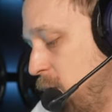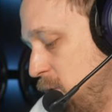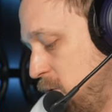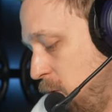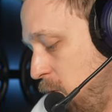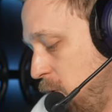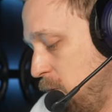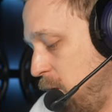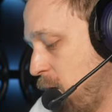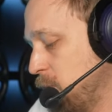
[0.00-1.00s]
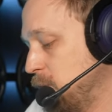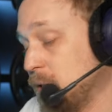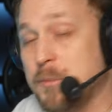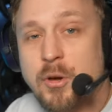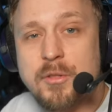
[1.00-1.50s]
So yeah,
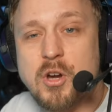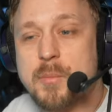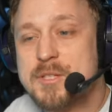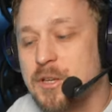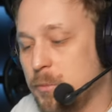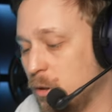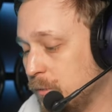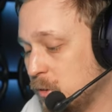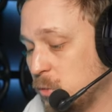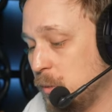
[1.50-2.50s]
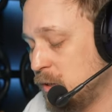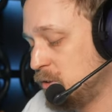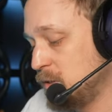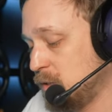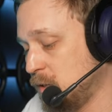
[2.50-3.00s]
let me know in the comments down below if you would be
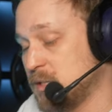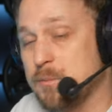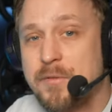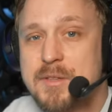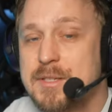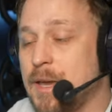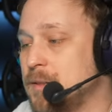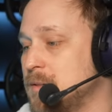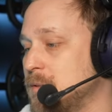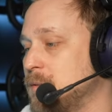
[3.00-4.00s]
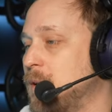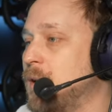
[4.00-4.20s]
interested in some of the scans.